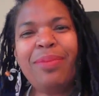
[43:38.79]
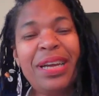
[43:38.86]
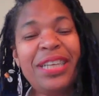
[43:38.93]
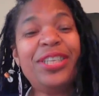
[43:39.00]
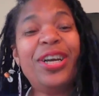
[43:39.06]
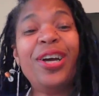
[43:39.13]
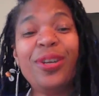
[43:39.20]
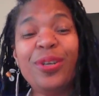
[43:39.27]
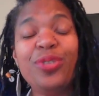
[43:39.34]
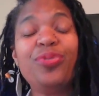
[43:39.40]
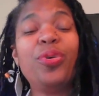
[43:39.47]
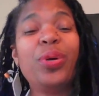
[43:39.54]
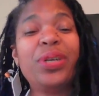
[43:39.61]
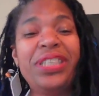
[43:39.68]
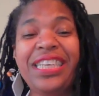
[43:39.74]
My daughter's
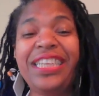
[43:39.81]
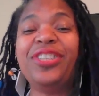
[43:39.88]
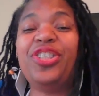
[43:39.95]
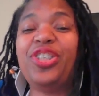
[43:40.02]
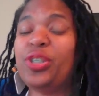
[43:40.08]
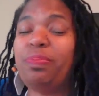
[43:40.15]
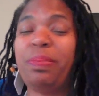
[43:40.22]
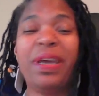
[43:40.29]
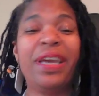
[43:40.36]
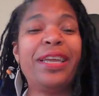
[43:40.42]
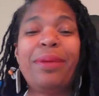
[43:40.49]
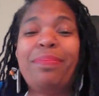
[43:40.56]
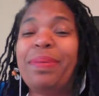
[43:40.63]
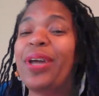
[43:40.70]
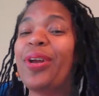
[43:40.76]
14. She's picking
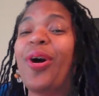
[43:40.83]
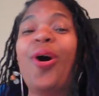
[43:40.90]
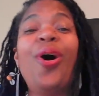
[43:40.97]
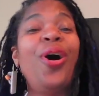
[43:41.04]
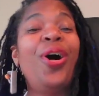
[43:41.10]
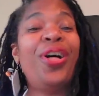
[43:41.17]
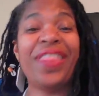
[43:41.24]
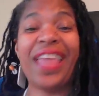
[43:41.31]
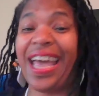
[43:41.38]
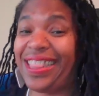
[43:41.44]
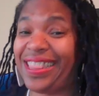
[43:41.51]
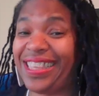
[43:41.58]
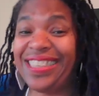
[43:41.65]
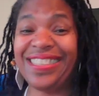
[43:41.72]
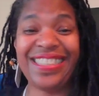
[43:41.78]
up on all that
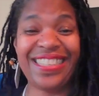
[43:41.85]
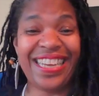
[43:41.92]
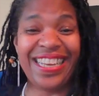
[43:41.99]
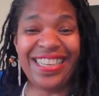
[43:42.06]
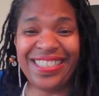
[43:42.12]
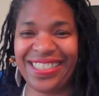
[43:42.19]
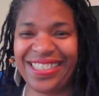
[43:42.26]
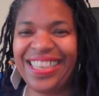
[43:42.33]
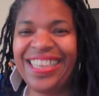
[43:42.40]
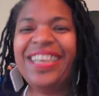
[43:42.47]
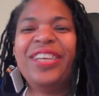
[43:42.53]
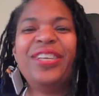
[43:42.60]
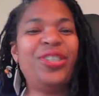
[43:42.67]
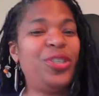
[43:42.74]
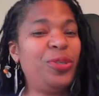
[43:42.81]
these days.
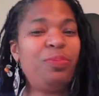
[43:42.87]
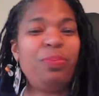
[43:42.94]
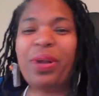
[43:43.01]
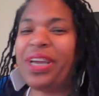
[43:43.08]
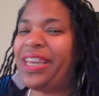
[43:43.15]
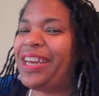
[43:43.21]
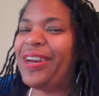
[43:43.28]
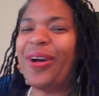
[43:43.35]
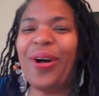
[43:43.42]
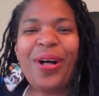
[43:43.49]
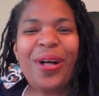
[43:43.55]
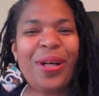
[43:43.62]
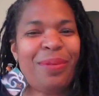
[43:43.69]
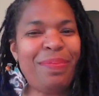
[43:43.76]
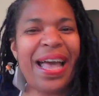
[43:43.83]
She's bringing it
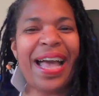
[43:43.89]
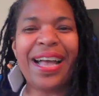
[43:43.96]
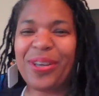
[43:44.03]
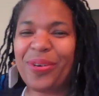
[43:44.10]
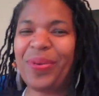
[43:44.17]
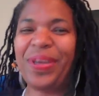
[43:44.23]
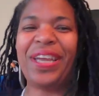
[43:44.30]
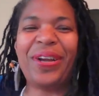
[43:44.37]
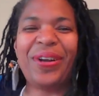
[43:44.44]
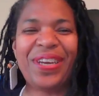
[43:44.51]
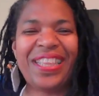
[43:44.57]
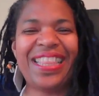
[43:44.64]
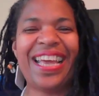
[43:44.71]
all back, and we hear it in the